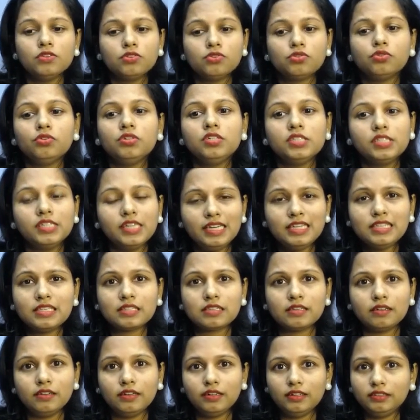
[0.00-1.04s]
So yes,
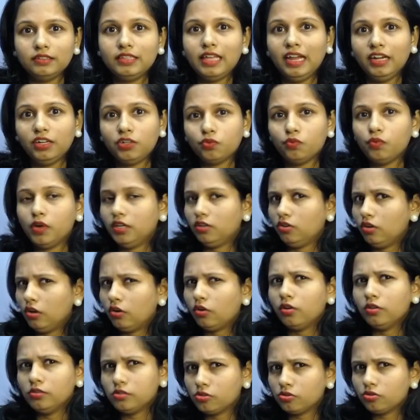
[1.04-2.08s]
uh, that one
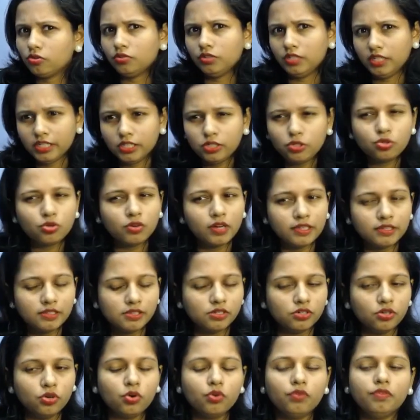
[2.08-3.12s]
also needs to
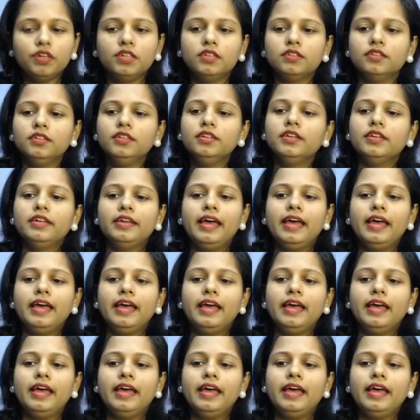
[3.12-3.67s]
consider over here.